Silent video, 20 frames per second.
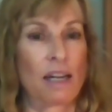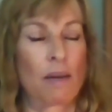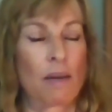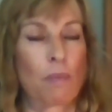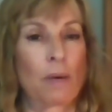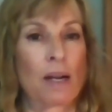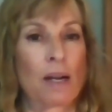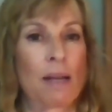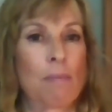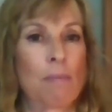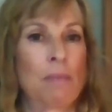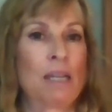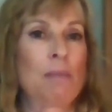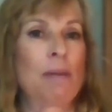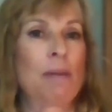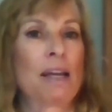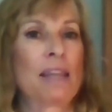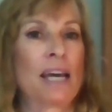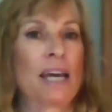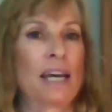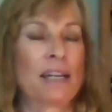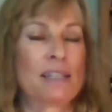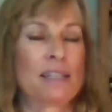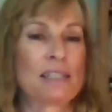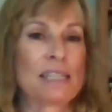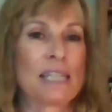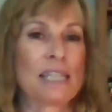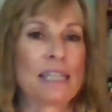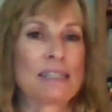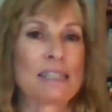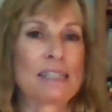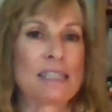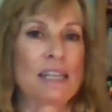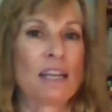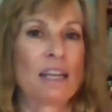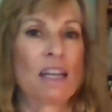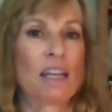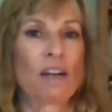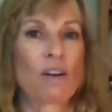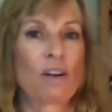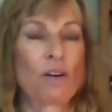And what I mean by that is, let's say